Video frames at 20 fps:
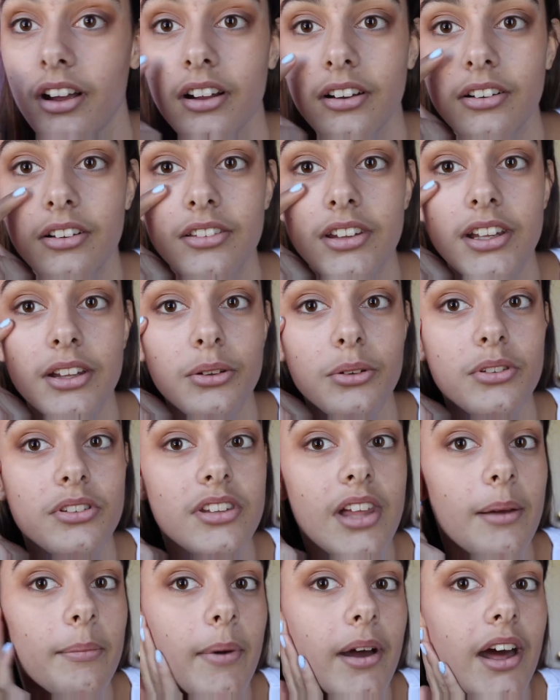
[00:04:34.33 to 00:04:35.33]
I don't think it looks
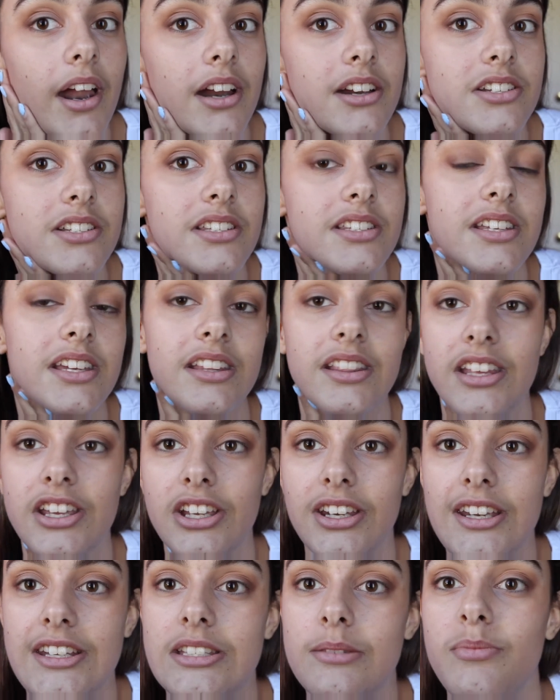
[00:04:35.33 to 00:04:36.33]
that bad, I just think that you
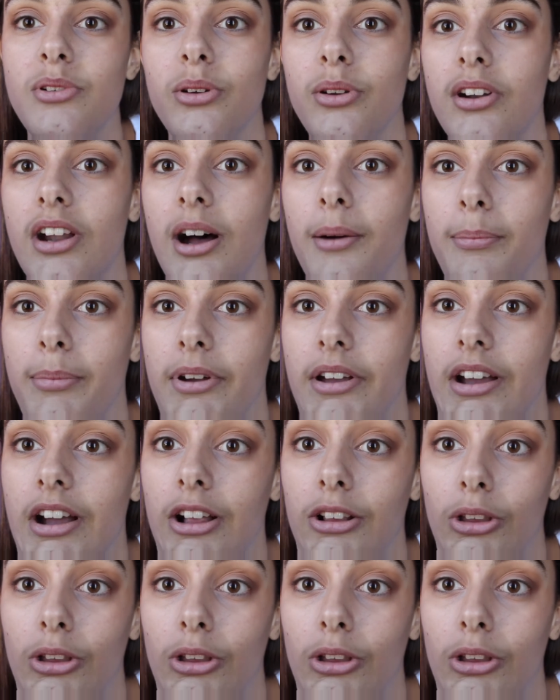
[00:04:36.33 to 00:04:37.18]
need to build it up a